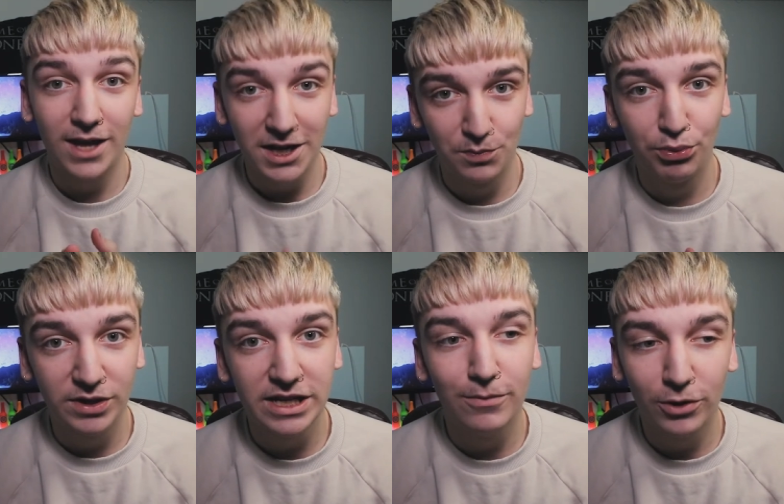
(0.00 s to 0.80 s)
That's
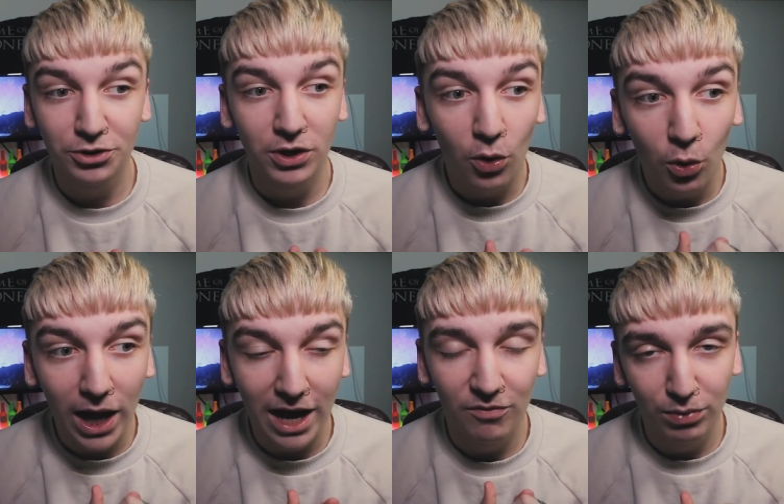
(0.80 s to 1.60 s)
pretty much all
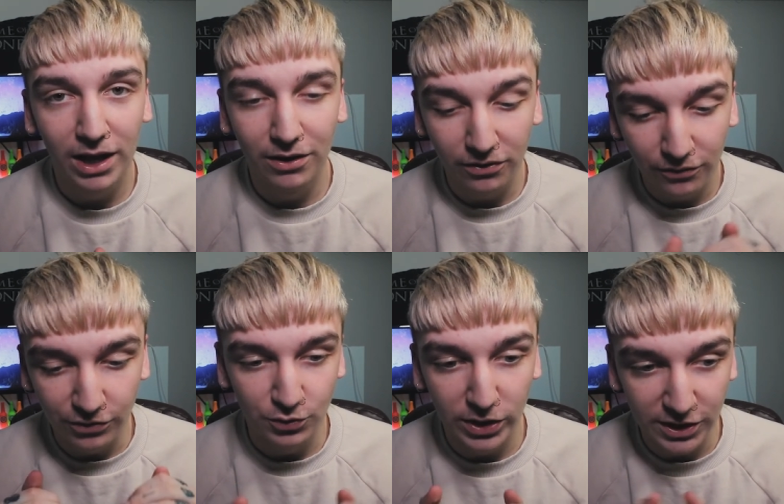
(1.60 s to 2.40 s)
I have planned for
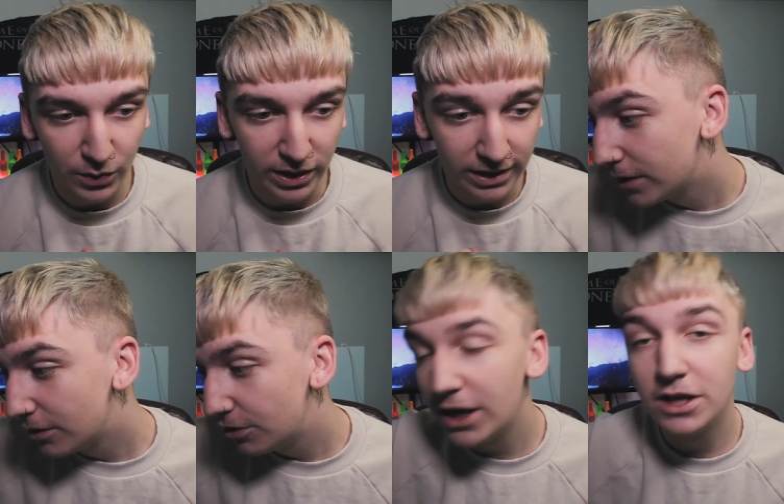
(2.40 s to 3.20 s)
2020.
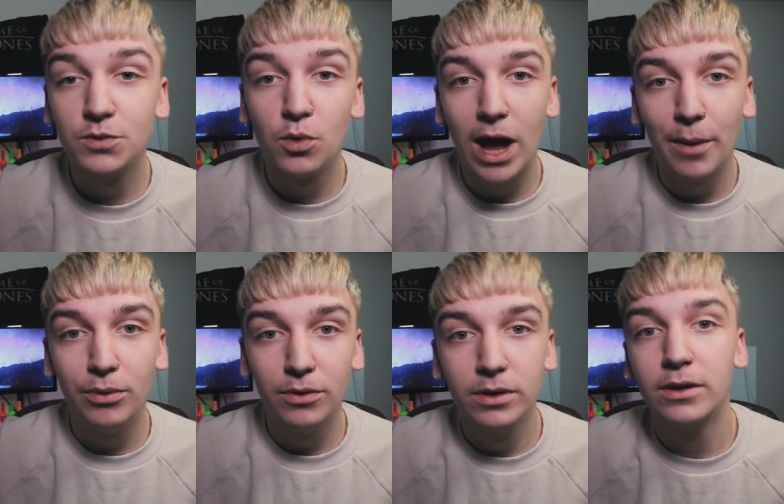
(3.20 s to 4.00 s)
Things will
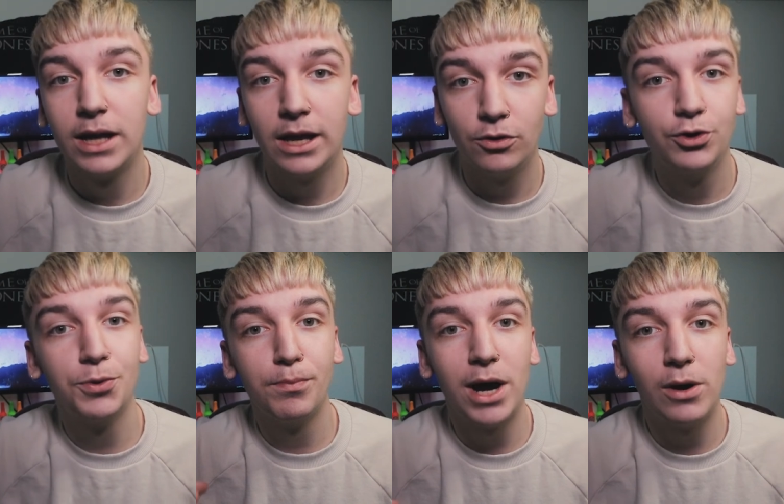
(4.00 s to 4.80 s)
happen and
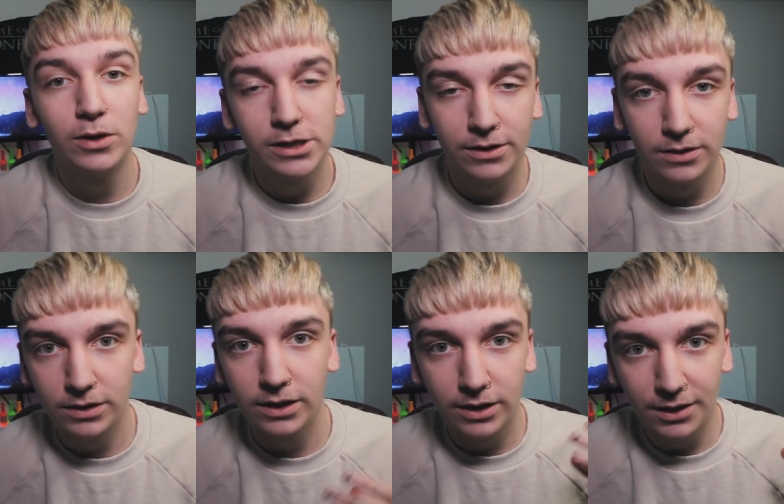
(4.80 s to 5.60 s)
jump out
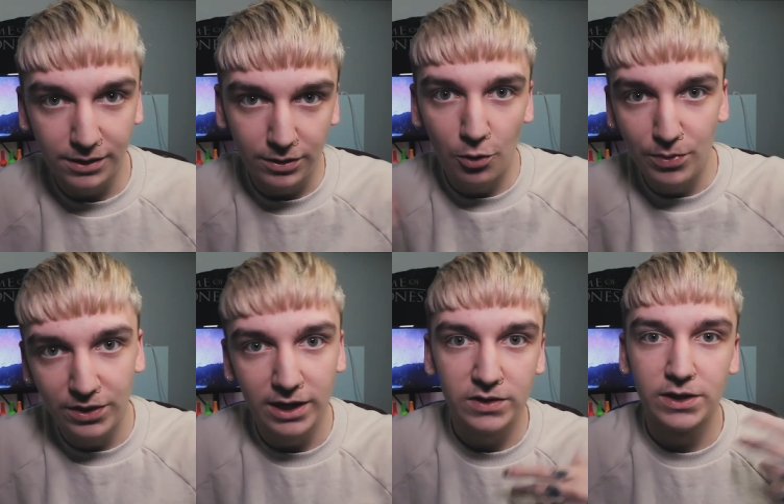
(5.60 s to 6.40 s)
and, and there'll be
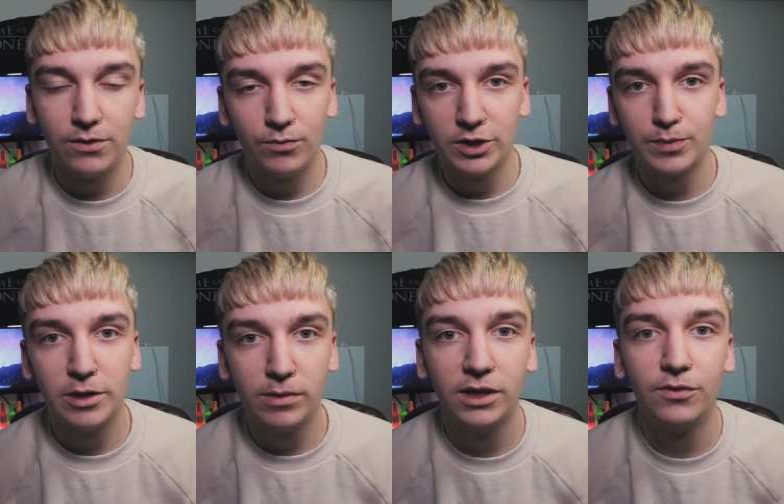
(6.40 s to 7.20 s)
things I didn't really
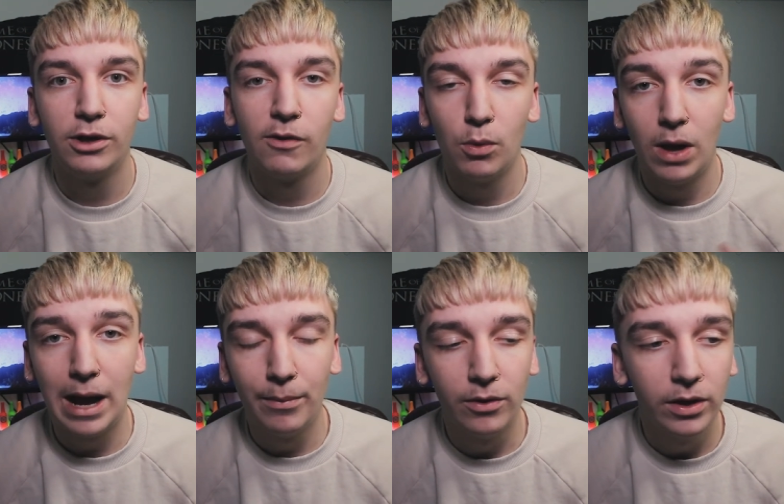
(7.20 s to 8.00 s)
speak about in this video that will
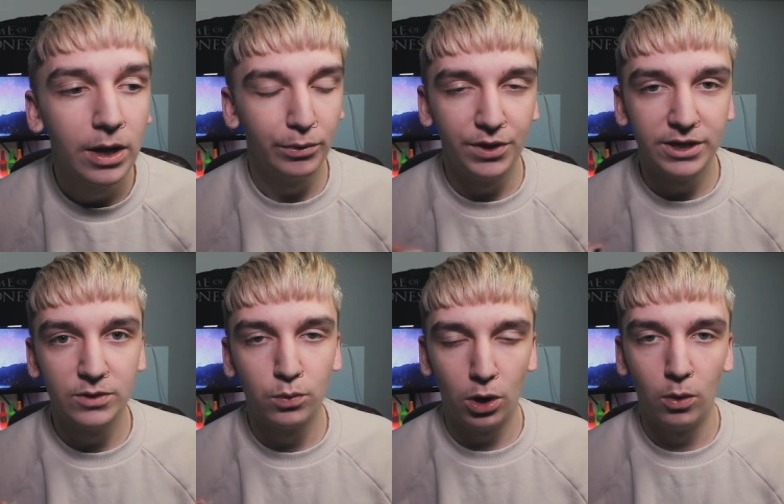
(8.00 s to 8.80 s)
happen. But this
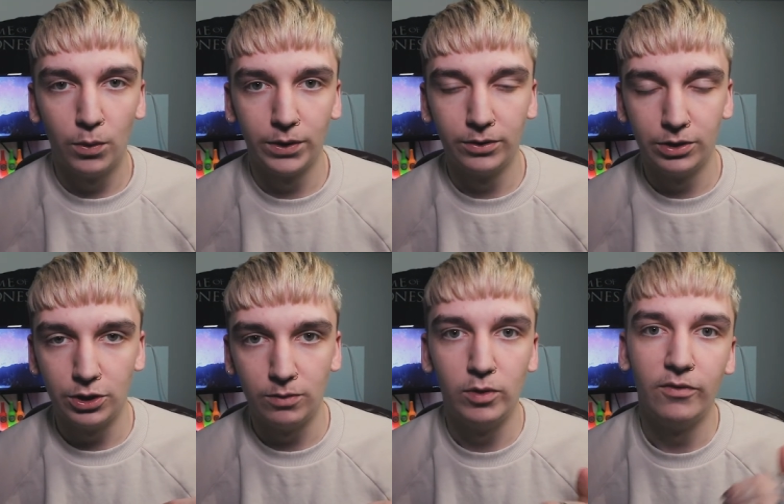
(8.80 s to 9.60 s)
is what I want to
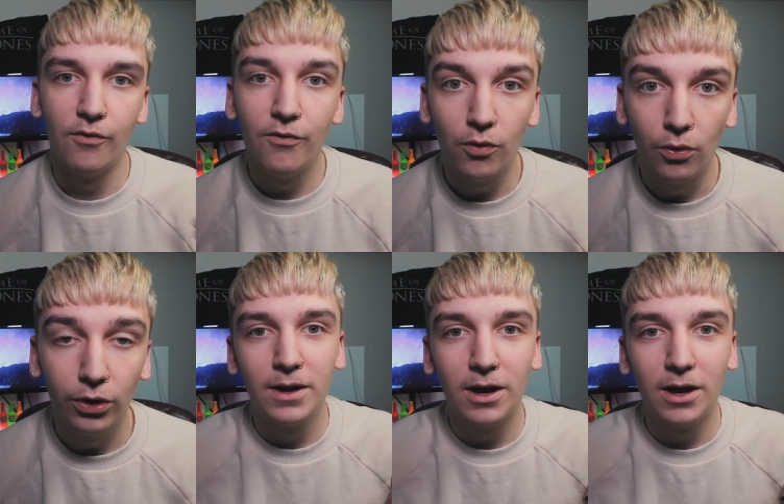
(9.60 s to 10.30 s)
do moving forward.